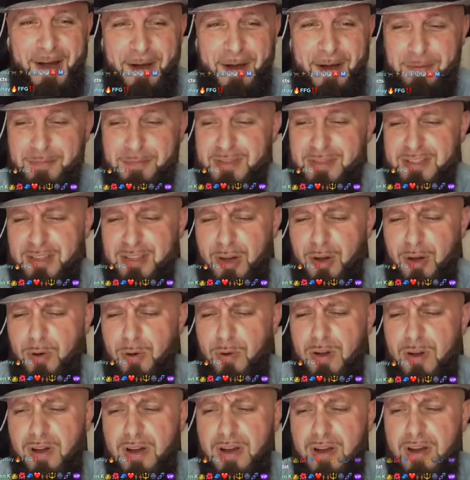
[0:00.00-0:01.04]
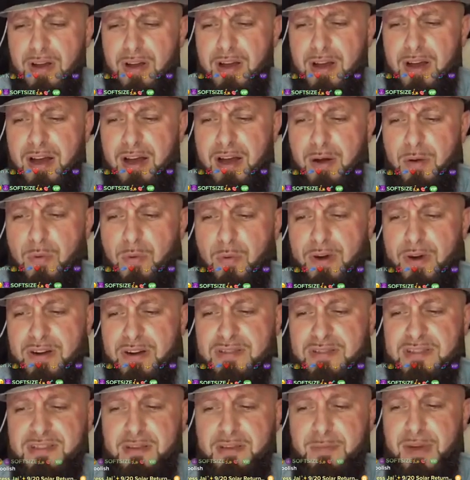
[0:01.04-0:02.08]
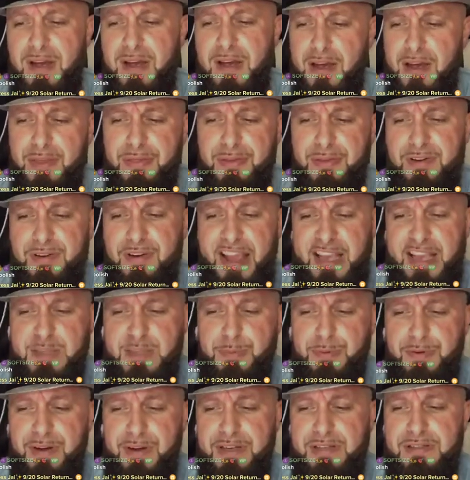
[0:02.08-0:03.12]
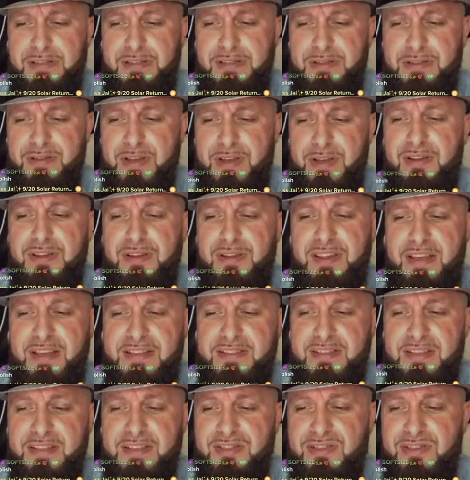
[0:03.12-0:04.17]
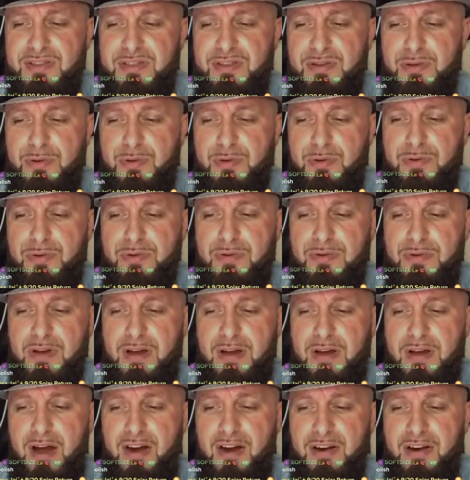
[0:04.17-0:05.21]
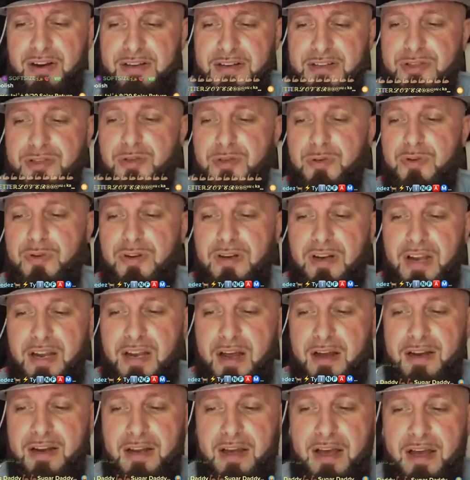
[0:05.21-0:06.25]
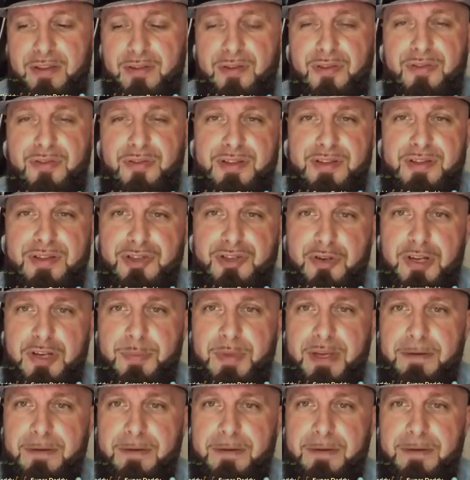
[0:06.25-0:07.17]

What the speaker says: so what are some other aspirations, other things that you are into, or other than streaming?